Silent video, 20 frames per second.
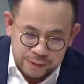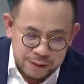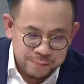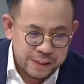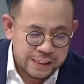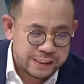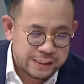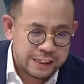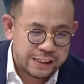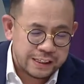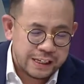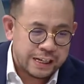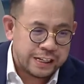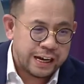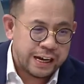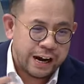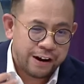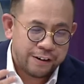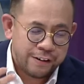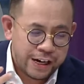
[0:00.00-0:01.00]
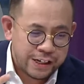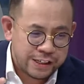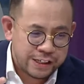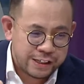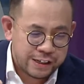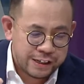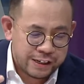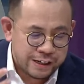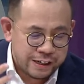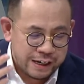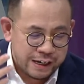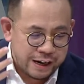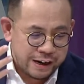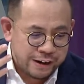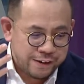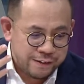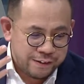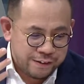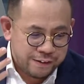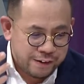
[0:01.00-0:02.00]
I, am optimistic that they
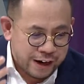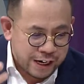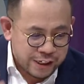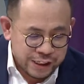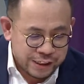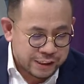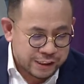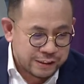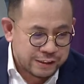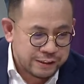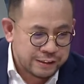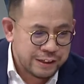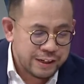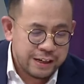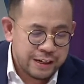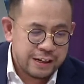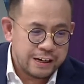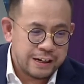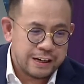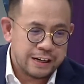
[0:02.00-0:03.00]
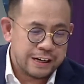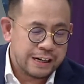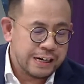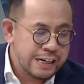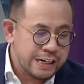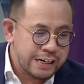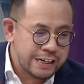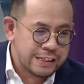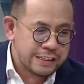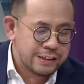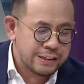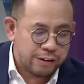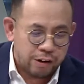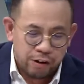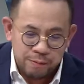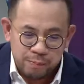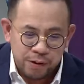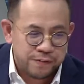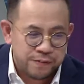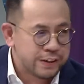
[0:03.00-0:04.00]
are, they, they are rational
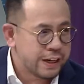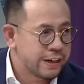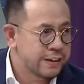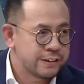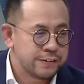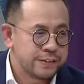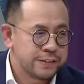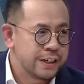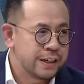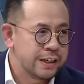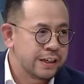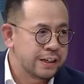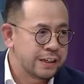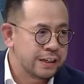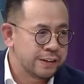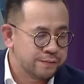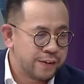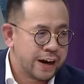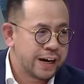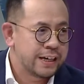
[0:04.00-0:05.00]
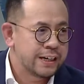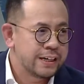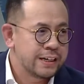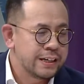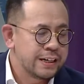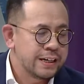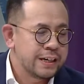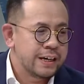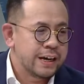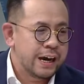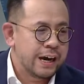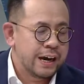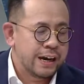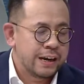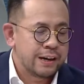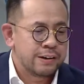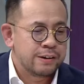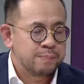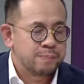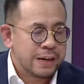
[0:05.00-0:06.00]
uh, leaders on both sides of the
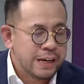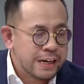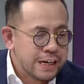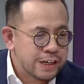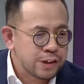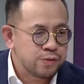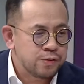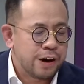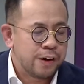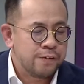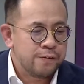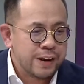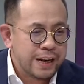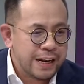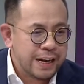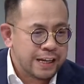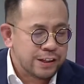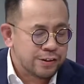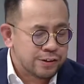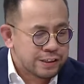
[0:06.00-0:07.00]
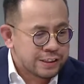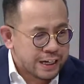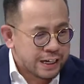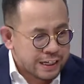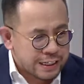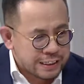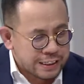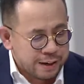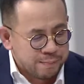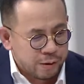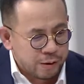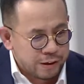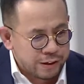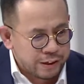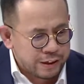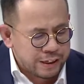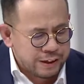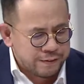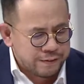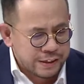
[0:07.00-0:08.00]
divide and leaders who are willing
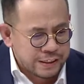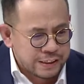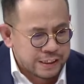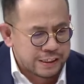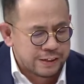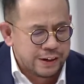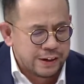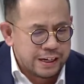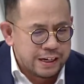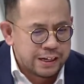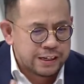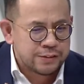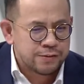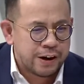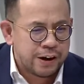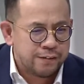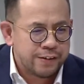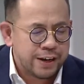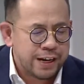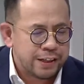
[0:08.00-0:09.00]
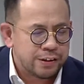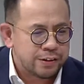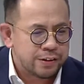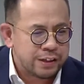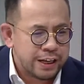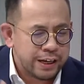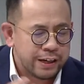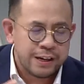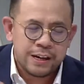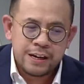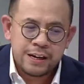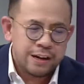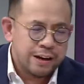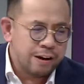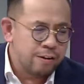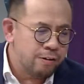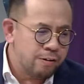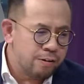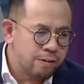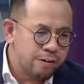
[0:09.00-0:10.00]
to set aside political differences, leaders who are
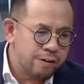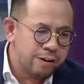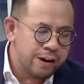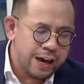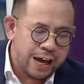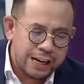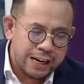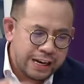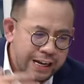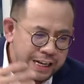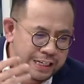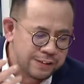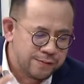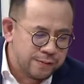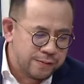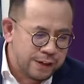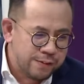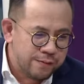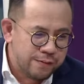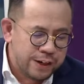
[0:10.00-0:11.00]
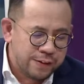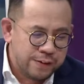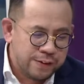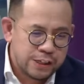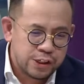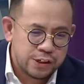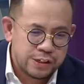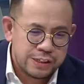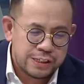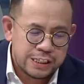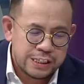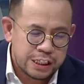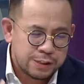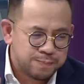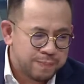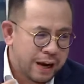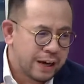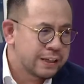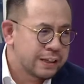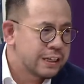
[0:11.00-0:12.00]
willing to think, or, or at least we,
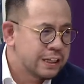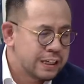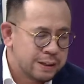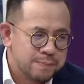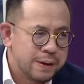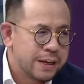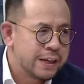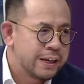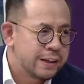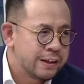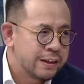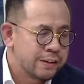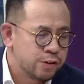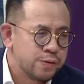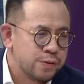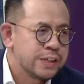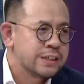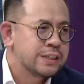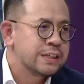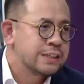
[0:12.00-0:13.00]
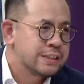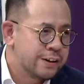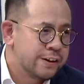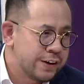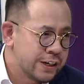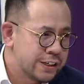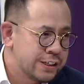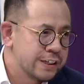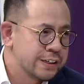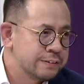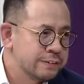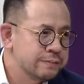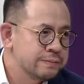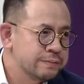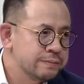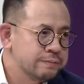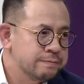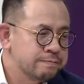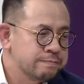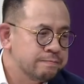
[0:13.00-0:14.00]
we, we should spark the debate in, towards
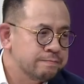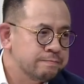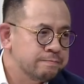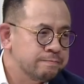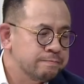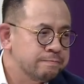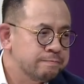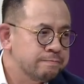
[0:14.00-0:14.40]
this direction.